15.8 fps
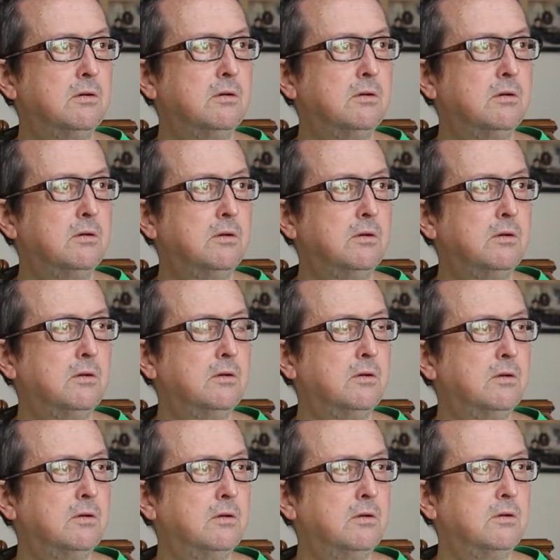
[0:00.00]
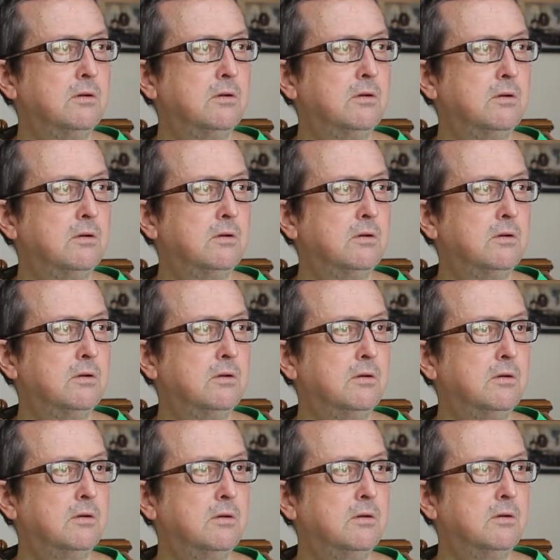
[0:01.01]

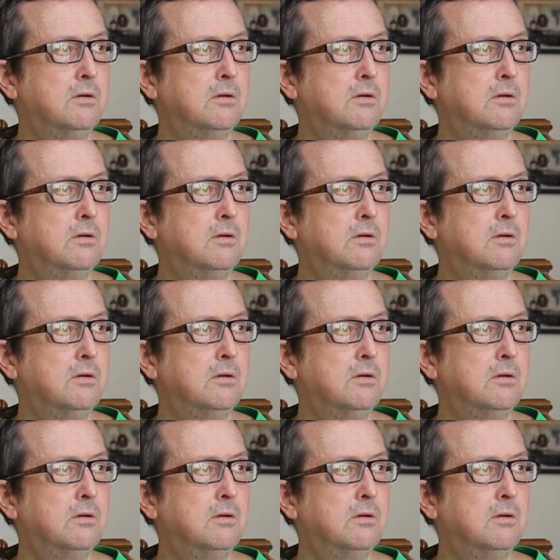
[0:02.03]
No words are spoken by the person on screen.